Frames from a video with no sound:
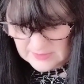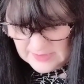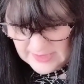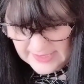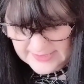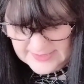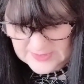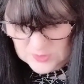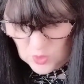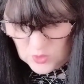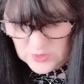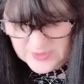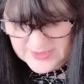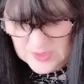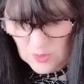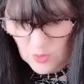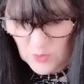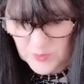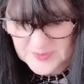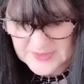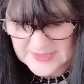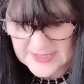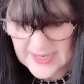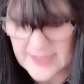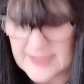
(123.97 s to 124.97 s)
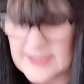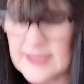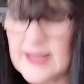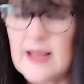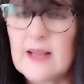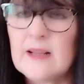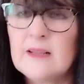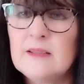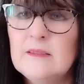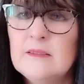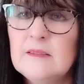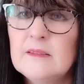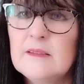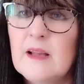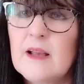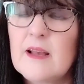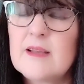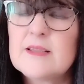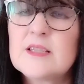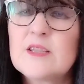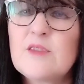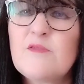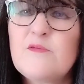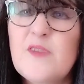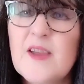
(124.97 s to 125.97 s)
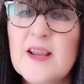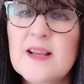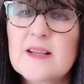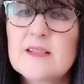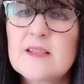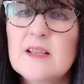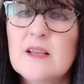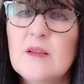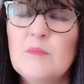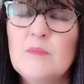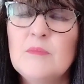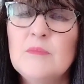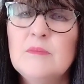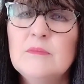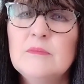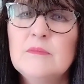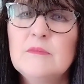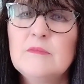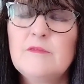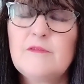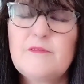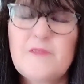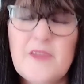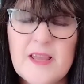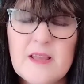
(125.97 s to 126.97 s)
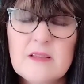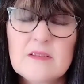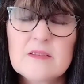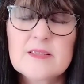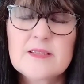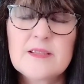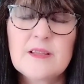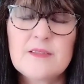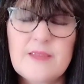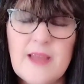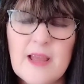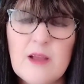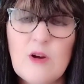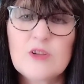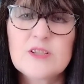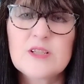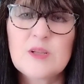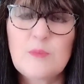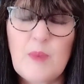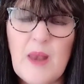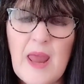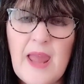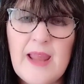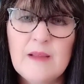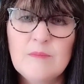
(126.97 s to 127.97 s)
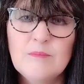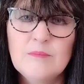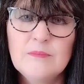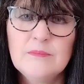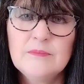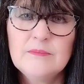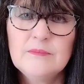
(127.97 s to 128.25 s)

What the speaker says: It's also upsetting as the victim feels that they are to blame.